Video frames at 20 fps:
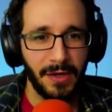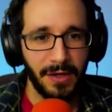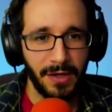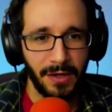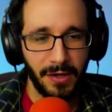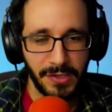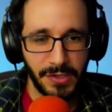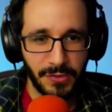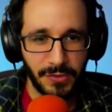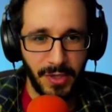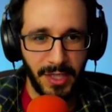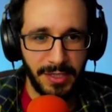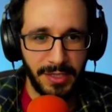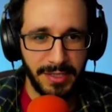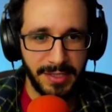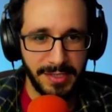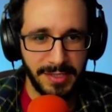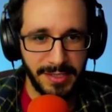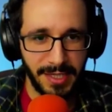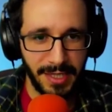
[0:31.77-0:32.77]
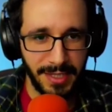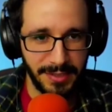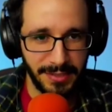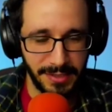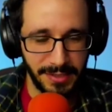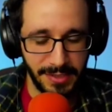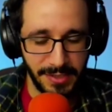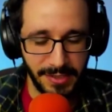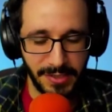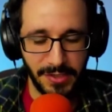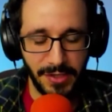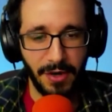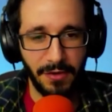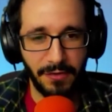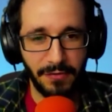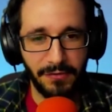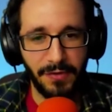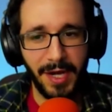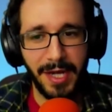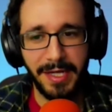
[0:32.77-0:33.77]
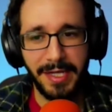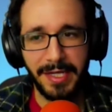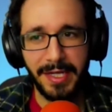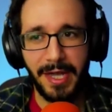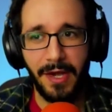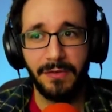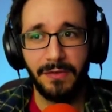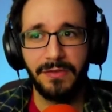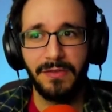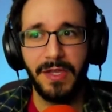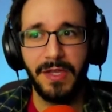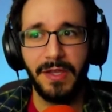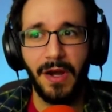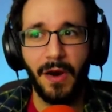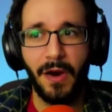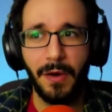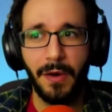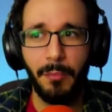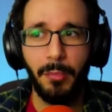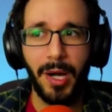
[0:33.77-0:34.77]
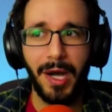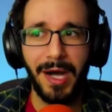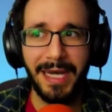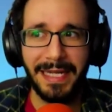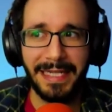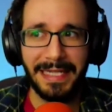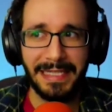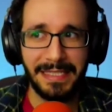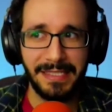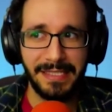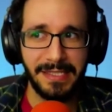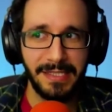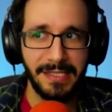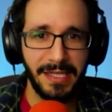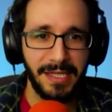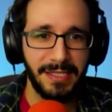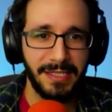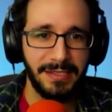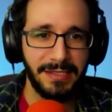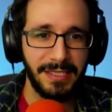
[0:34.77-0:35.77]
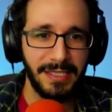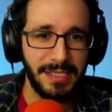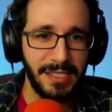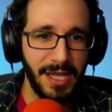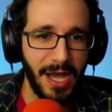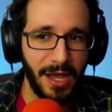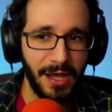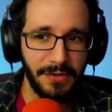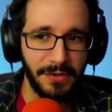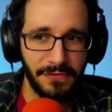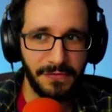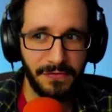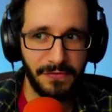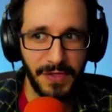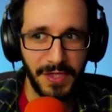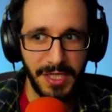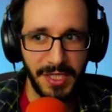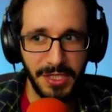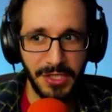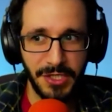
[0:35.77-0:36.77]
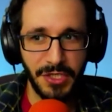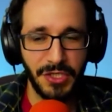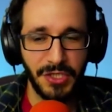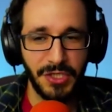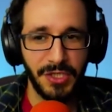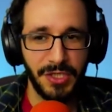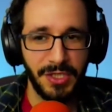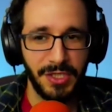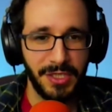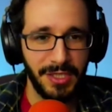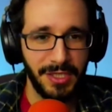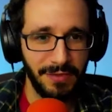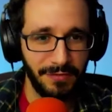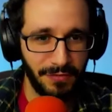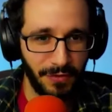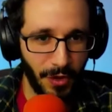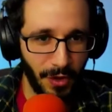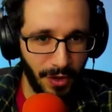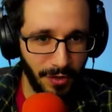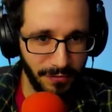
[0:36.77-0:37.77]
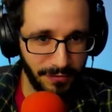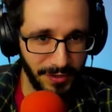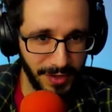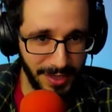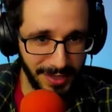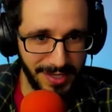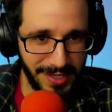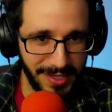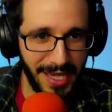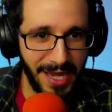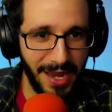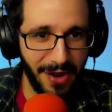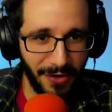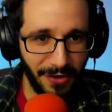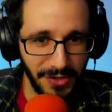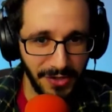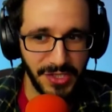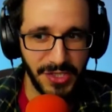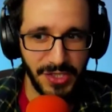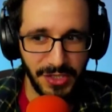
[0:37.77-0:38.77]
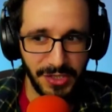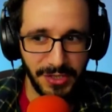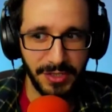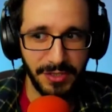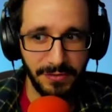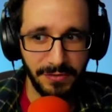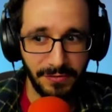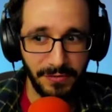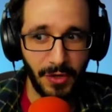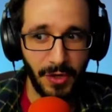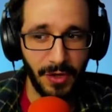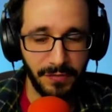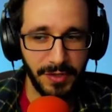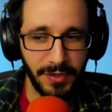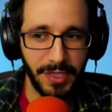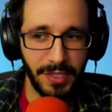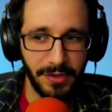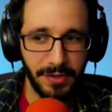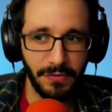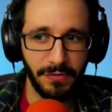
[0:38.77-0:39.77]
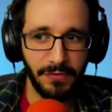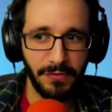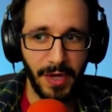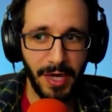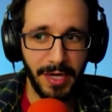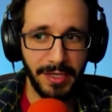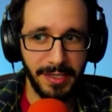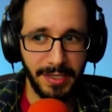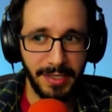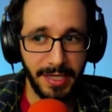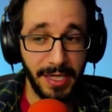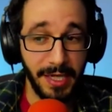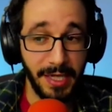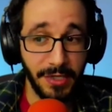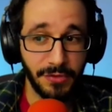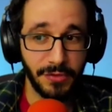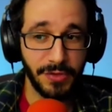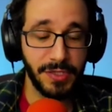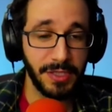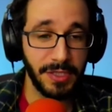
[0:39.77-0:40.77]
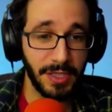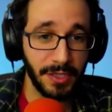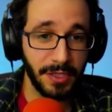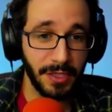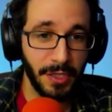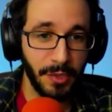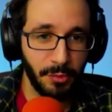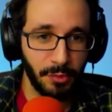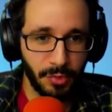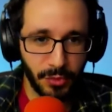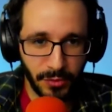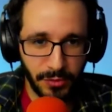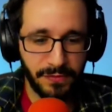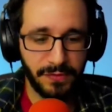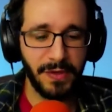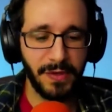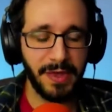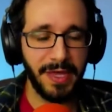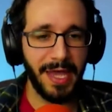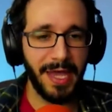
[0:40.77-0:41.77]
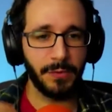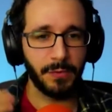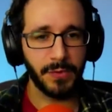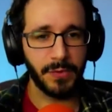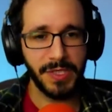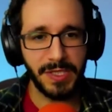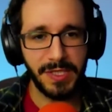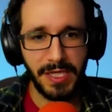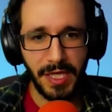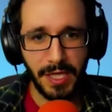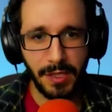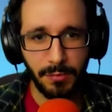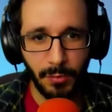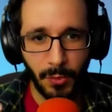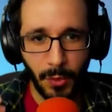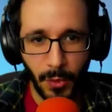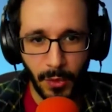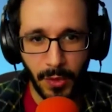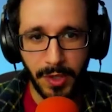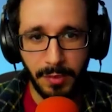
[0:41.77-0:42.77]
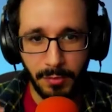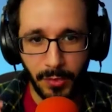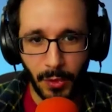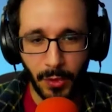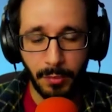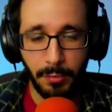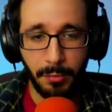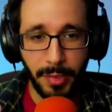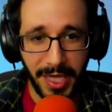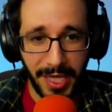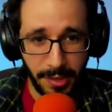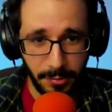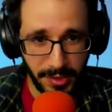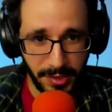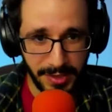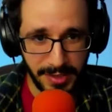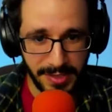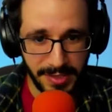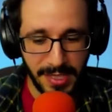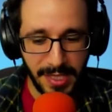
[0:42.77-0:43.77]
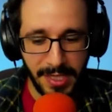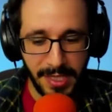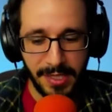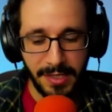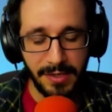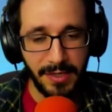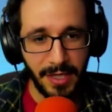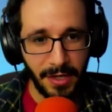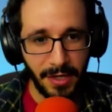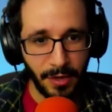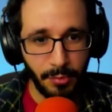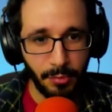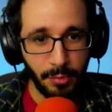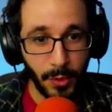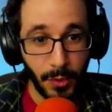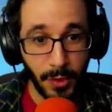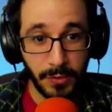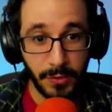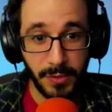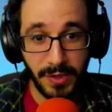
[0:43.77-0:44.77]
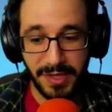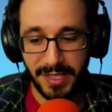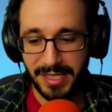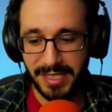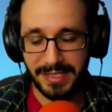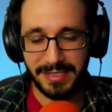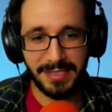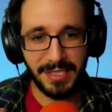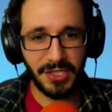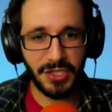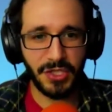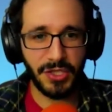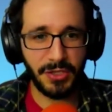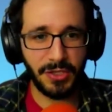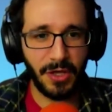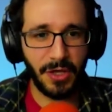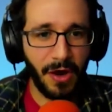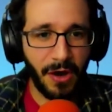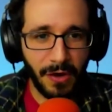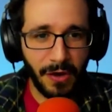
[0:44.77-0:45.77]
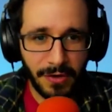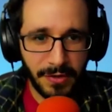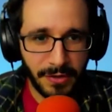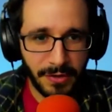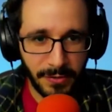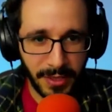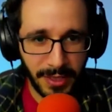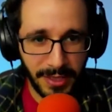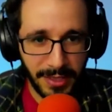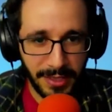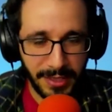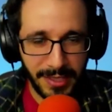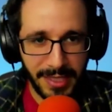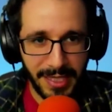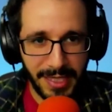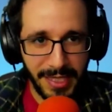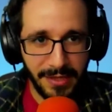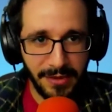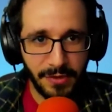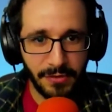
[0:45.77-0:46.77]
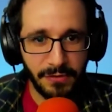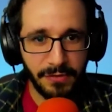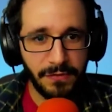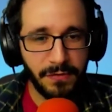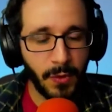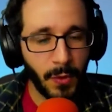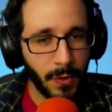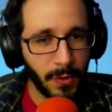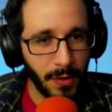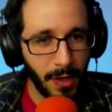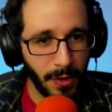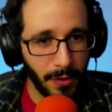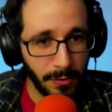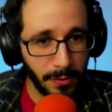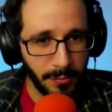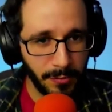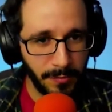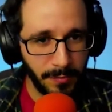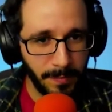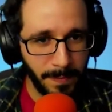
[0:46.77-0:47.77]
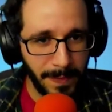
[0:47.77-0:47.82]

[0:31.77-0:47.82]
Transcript: Australian scientists are finding out that our bodies did not finish evolving. They are still evolving, and they're finding interesting proof for that. We're seeing more and more babies that are born with an additional artery in their forearm.